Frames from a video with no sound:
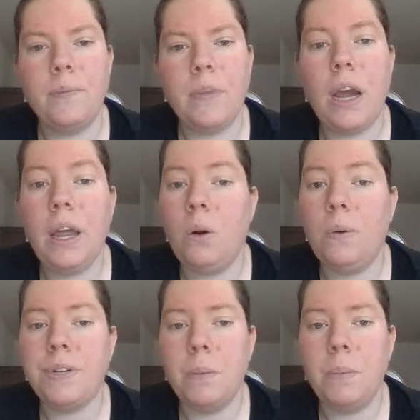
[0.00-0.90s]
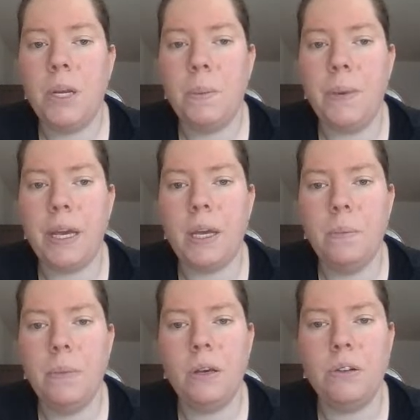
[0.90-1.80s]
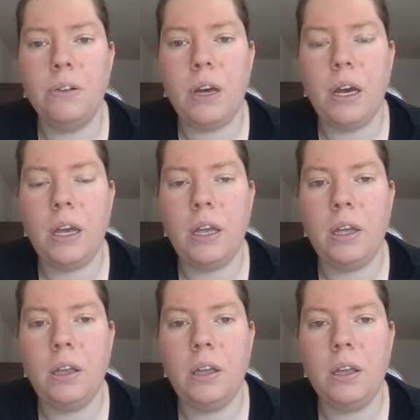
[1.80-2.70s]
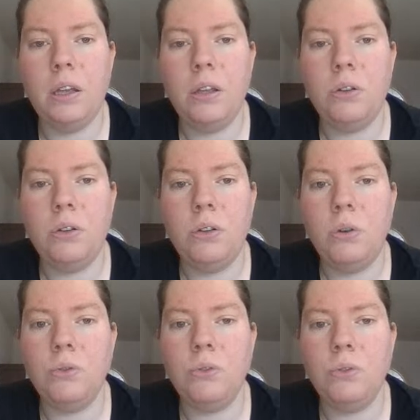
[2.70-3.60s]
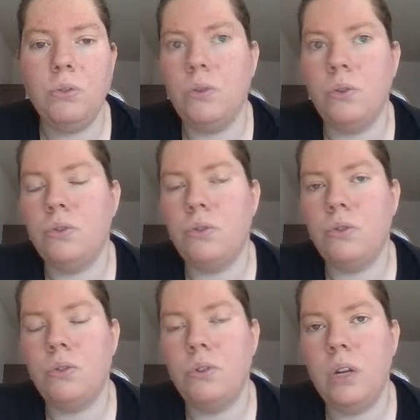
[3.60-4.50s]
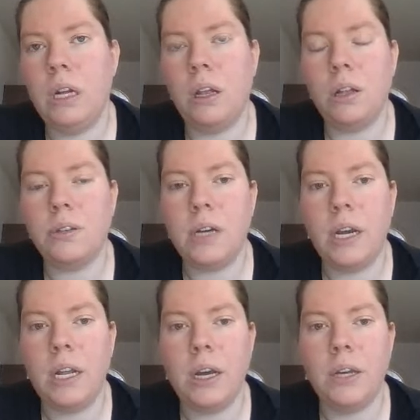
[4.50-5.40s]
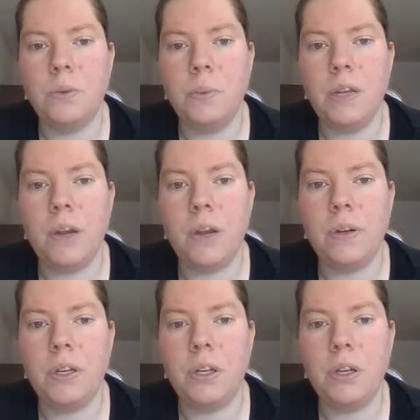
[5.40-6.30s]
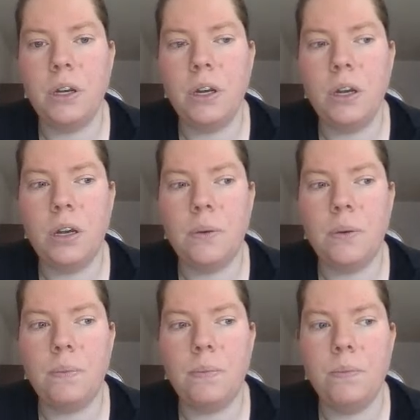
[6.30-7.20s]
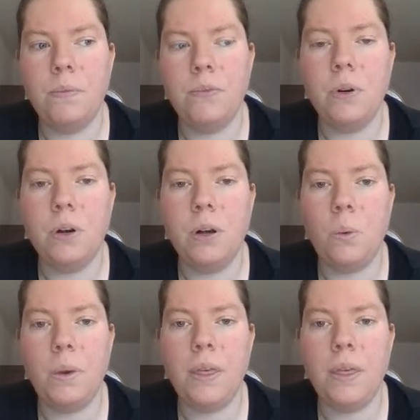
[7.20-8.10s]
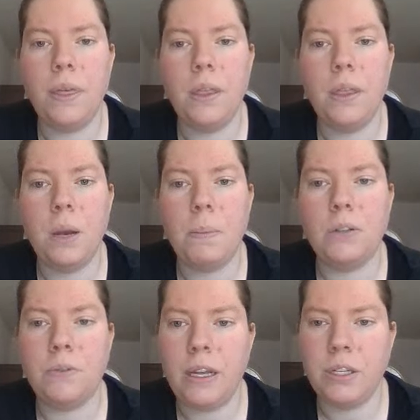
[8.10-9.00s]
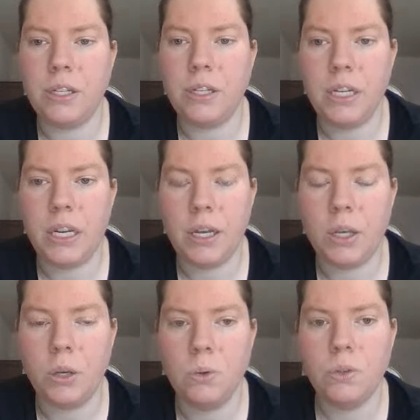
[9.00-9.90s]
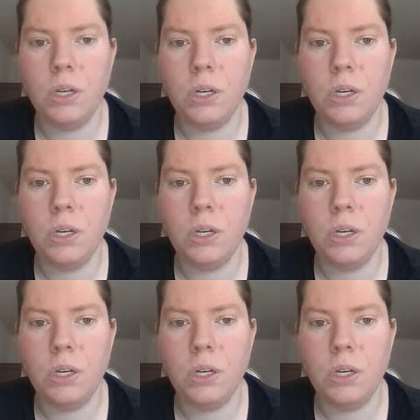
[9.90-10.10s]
I always get money back because I don't use a lot. I like to be very frugal with the amount of energy that I use.